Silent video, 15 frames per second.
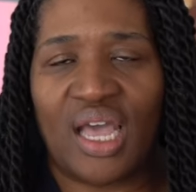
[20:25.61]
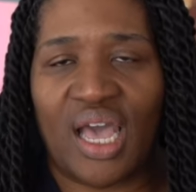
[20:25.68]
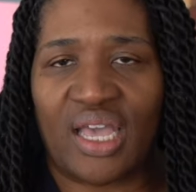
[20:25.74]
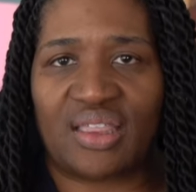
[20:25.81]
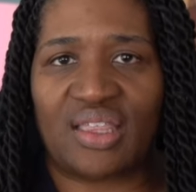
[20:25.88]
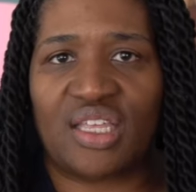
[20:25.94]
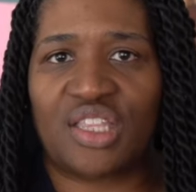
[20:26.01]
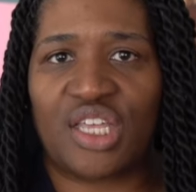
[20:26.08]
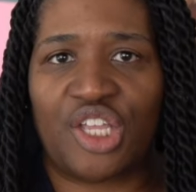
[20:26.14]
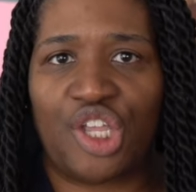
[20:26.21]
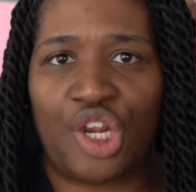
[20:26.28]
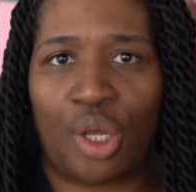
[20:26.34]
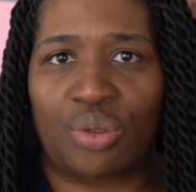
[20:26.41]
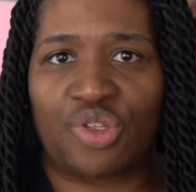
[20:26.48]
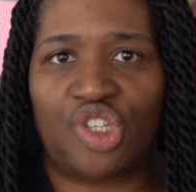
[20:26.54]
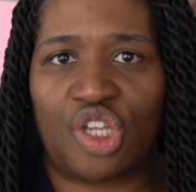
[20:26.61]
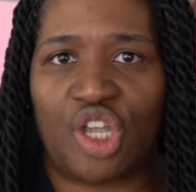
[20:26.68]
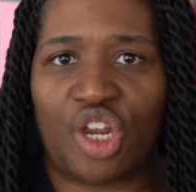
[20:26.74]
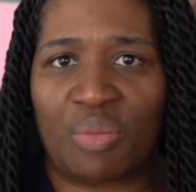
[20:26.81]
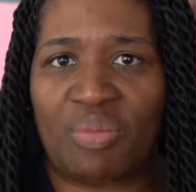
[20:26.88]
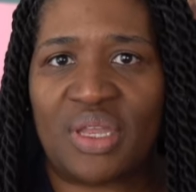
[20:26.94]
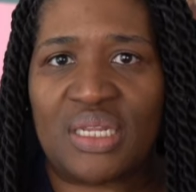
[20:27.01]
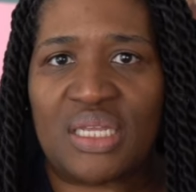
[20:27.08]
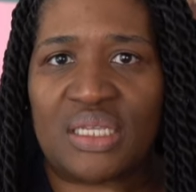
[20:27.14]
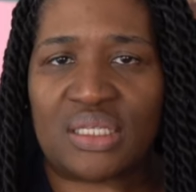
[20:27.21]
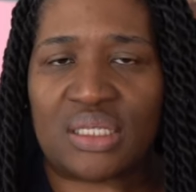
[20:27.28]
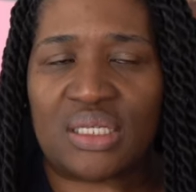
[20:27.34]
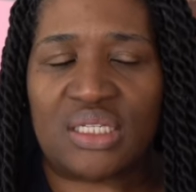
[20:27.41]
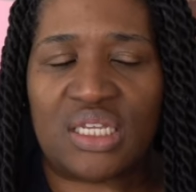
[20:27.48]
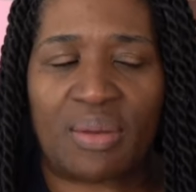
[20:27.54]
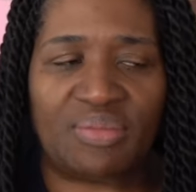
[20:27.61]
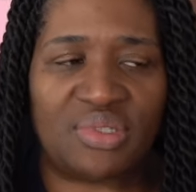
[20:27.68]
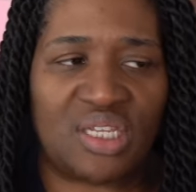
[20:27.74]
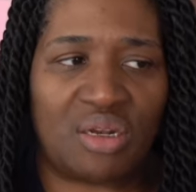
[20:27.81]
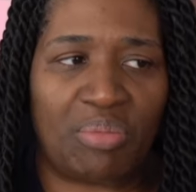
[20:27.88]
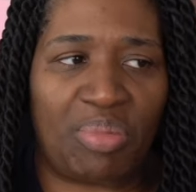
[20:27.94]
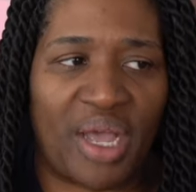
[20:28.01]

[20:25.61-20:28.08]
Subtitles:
I think that, you know, she could have been easily tempted.